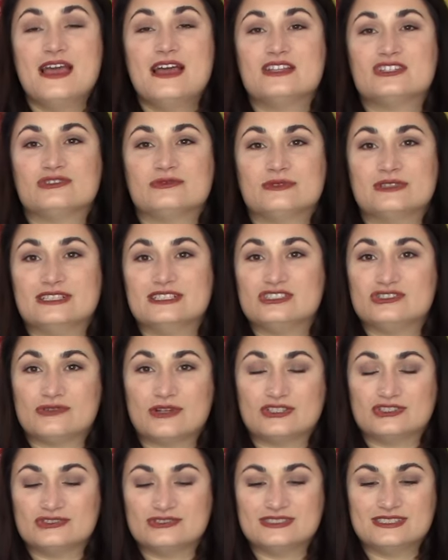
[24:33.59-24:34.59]
to really
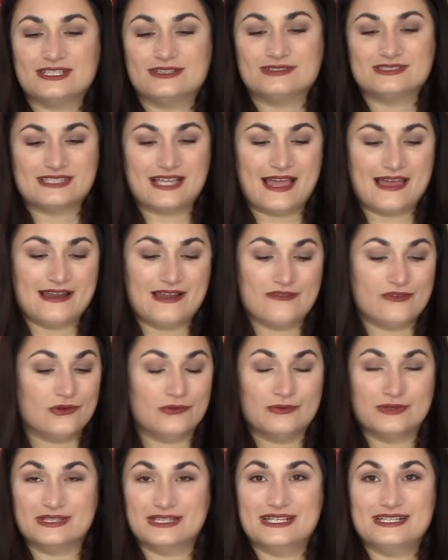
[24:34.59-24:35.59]
stretch your skill set if you
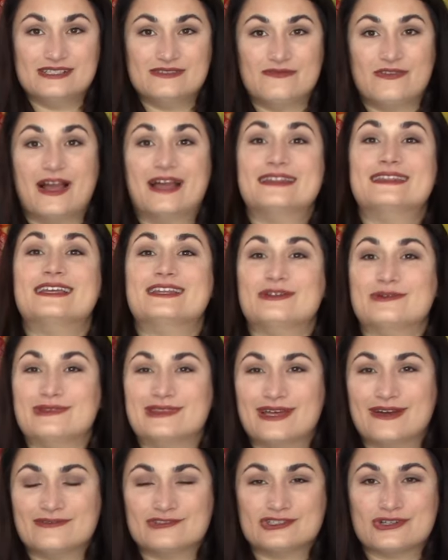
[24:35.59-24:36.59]
really find that you
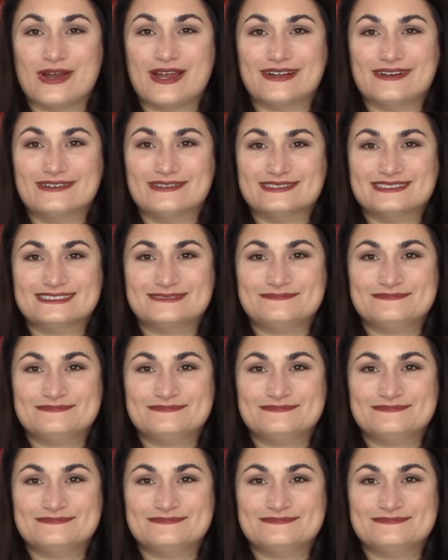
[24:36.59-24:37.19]
love triangles.